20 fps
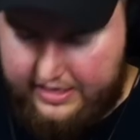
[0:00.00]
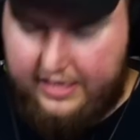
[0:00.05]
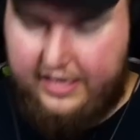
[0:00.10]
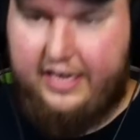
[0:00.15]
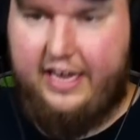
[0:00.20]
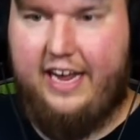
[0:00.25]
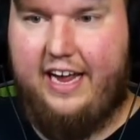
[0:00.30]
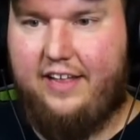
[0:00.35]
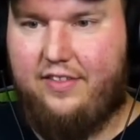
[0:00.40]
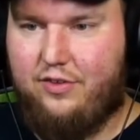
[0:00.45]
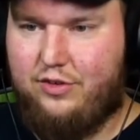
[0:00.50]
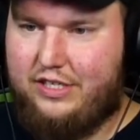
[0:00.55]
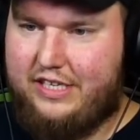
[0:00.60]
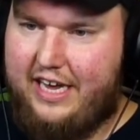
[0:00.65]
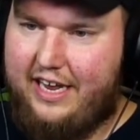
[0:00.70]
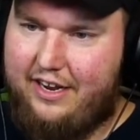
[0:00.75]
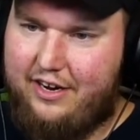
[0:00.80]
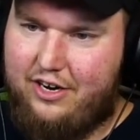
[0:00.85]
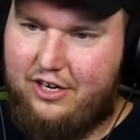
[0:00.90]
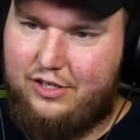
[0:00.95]
Yeah, those
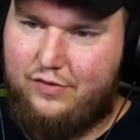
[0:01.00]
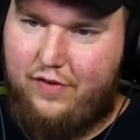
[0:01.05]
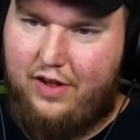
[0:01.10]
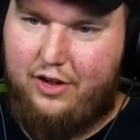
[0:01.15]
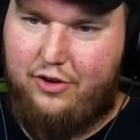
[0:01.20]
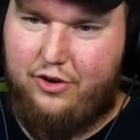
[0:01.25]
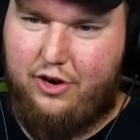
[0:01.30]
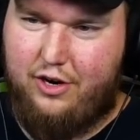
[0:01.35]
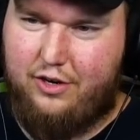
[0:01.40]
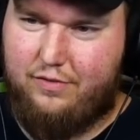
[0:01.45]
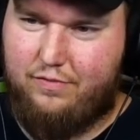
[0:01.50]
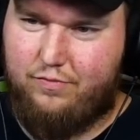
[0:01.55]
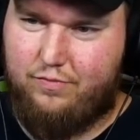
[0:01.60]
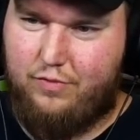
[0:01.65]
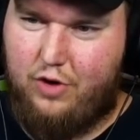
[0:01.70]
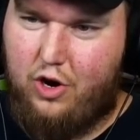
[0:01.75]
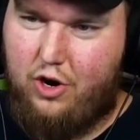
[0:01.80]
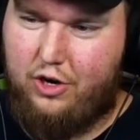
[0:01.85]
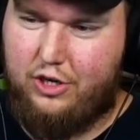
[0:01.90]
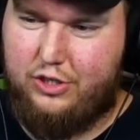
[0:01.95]
cannon carts following our
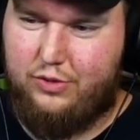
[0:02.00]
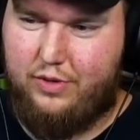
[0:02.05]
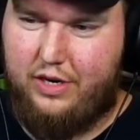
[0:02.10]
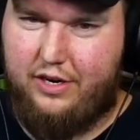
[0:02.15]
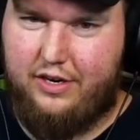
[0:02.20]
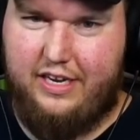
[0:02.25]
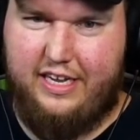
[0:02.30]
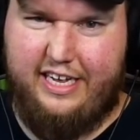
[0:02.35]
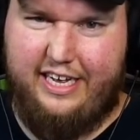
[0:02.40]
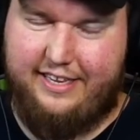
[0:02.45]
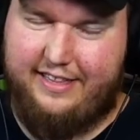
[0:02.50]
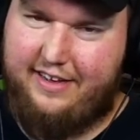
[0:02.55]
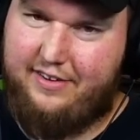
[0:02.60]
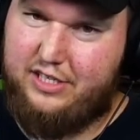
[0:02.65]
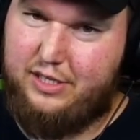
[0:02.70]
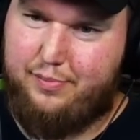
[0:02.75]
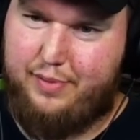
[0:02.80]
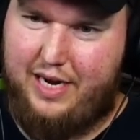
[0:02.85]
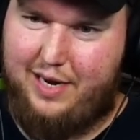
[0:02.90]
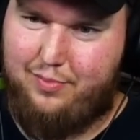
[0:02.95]
hogs around. Ah, that
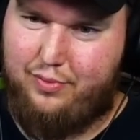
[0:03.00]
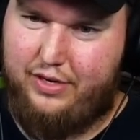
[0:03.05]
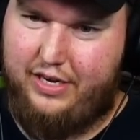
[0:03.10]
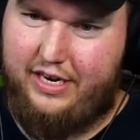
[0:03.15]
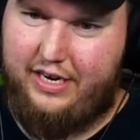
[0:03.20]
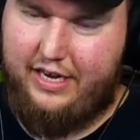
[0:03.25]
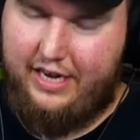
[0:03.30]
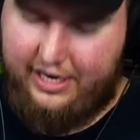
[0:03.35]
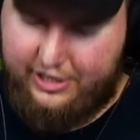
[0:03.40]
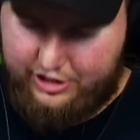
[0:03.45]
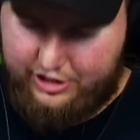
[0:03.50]
was a bad play. I